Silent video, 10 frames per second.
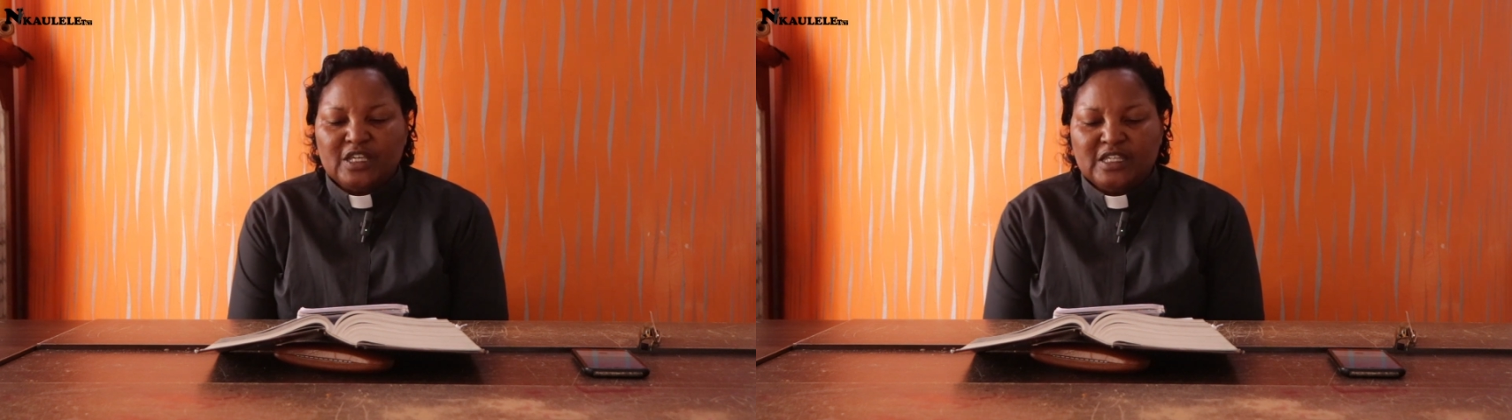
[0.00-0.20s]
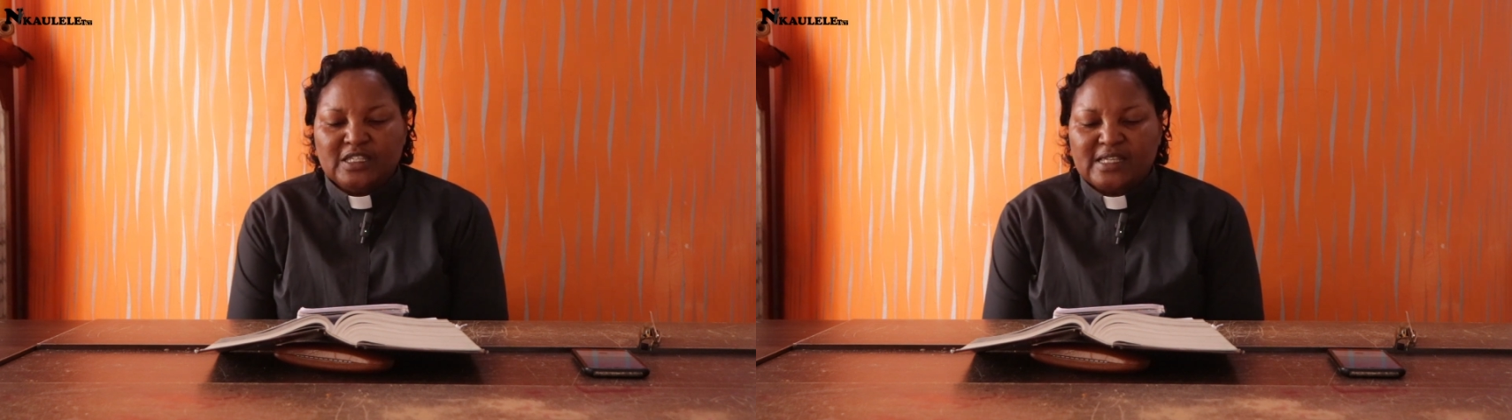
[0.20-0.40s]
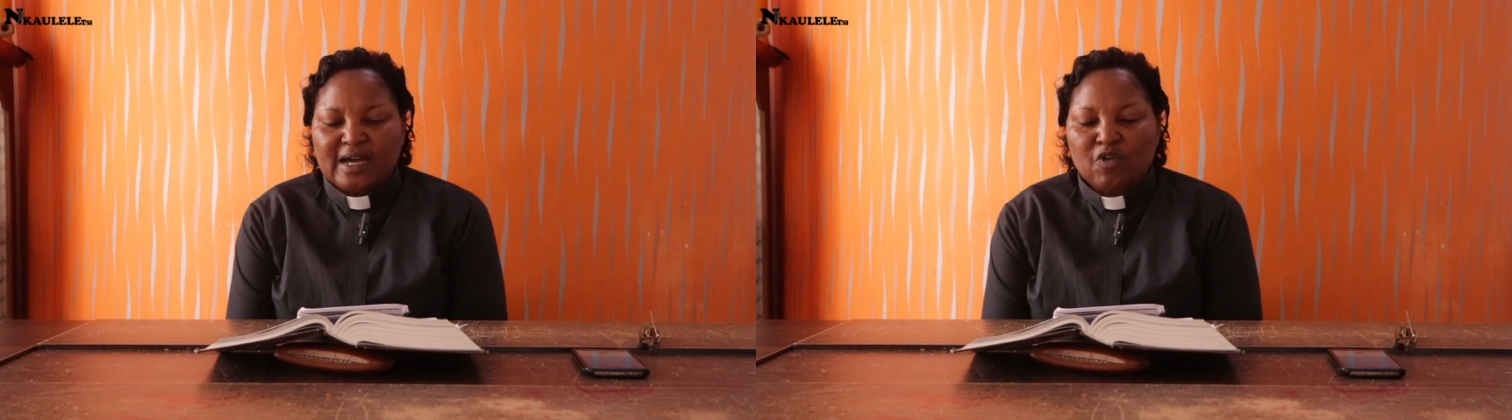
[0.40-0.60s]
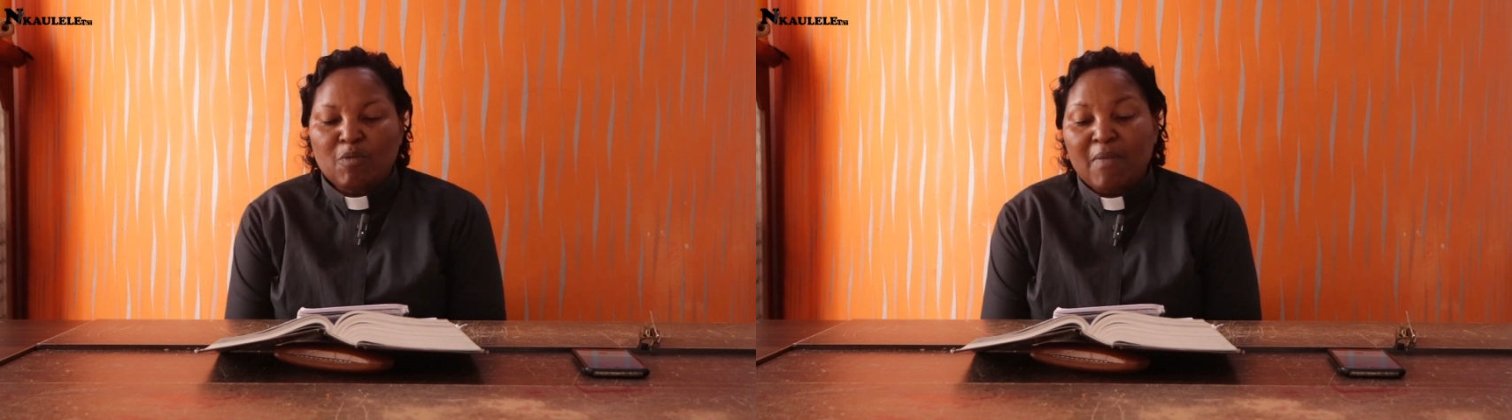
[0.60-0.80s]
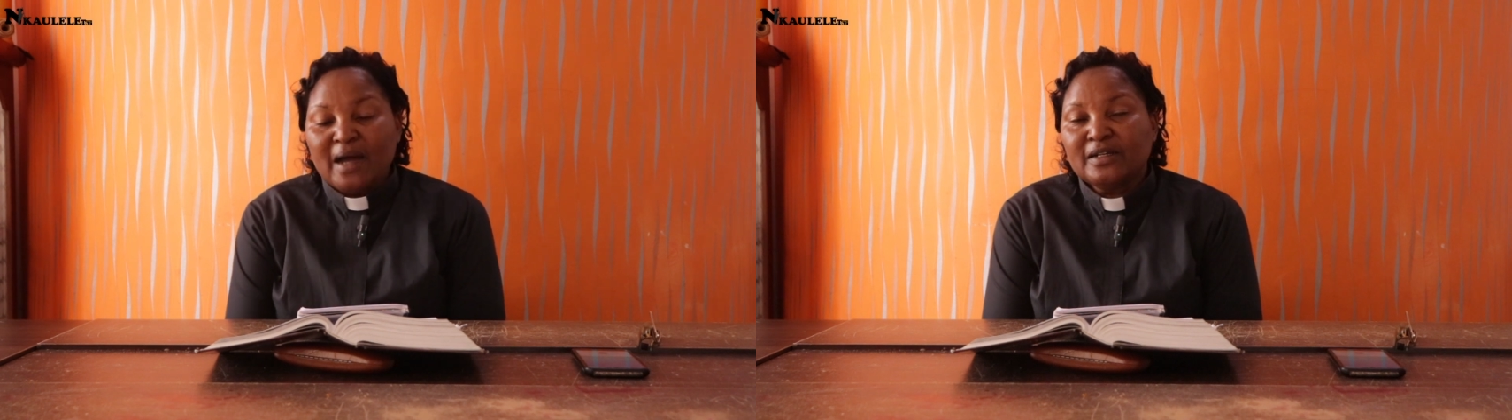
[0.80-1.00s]
is a
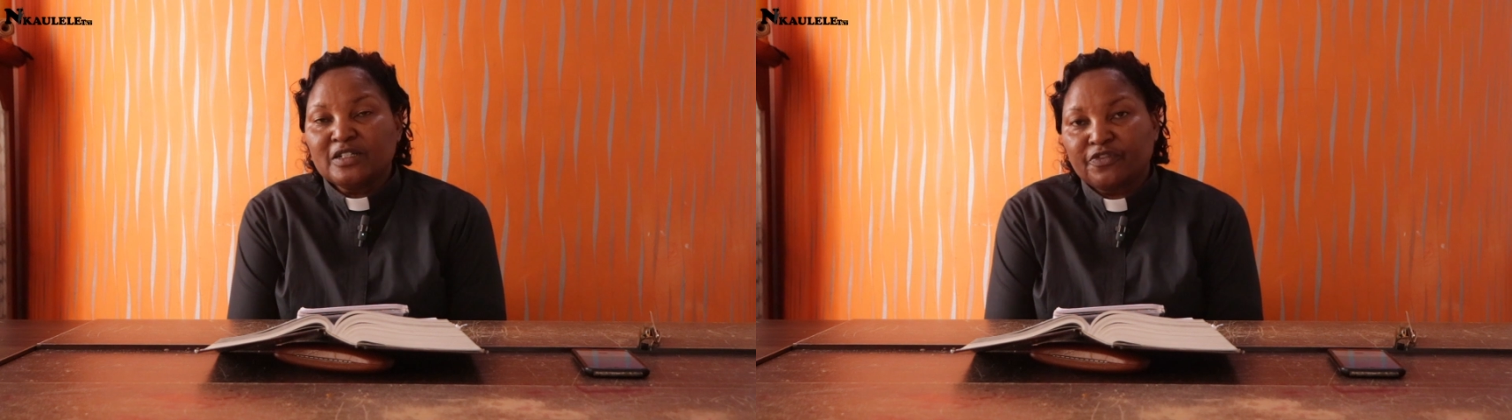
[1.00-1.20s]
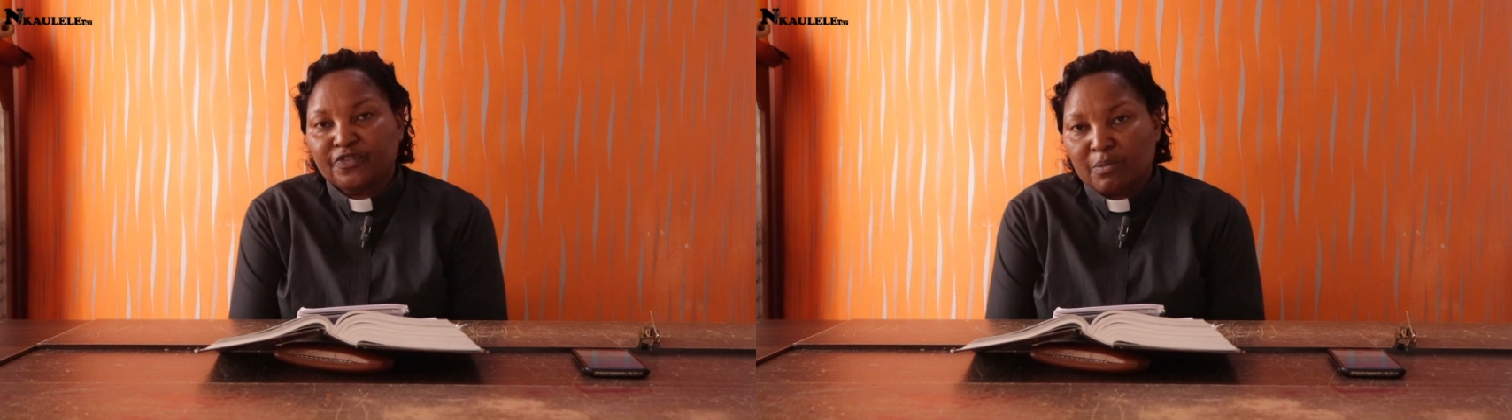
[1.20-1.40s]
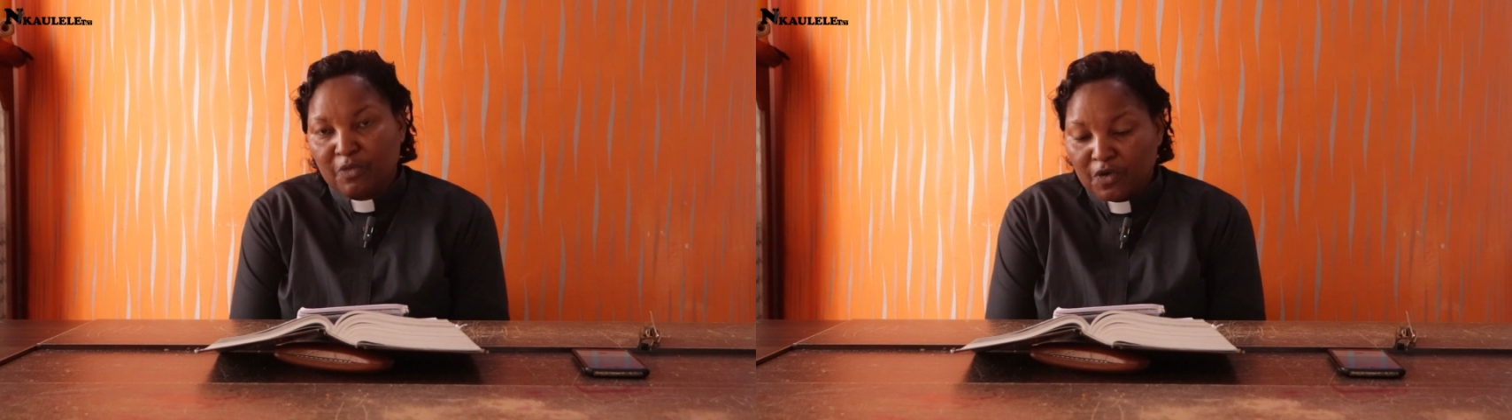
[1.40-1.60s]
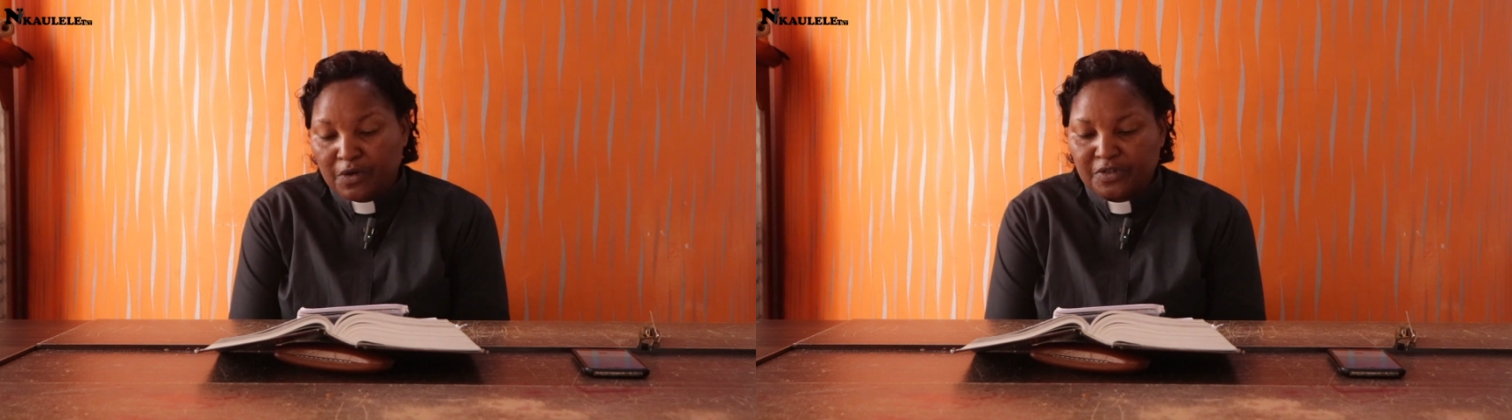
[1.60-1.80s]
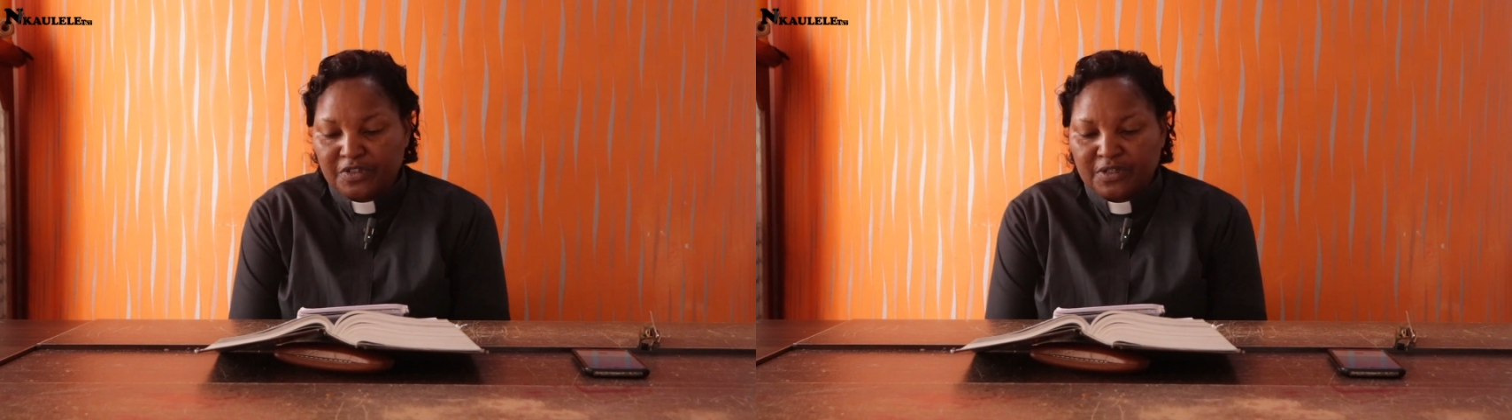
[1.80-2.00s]
command from
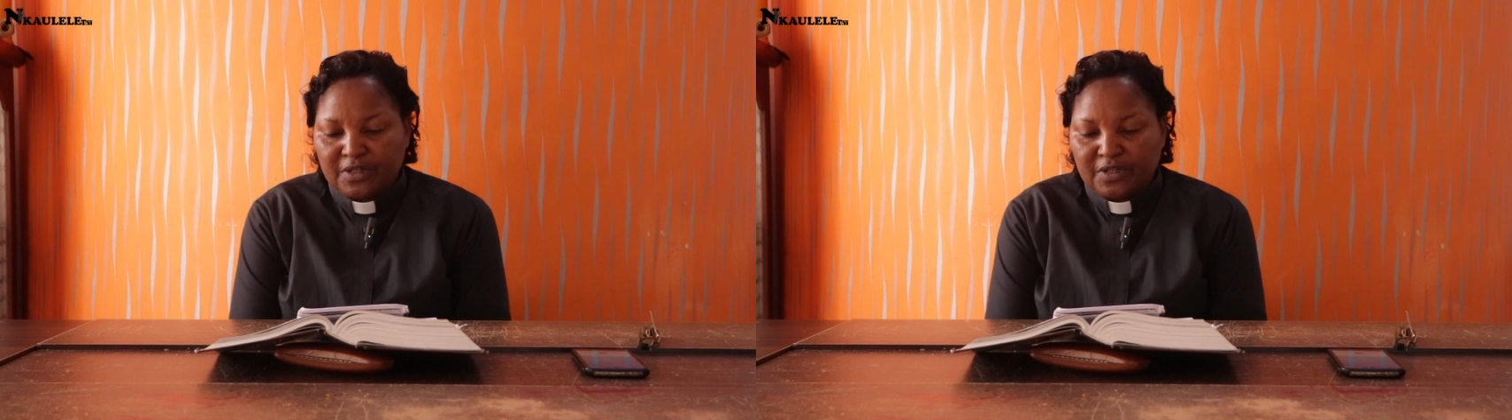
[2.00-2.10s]
God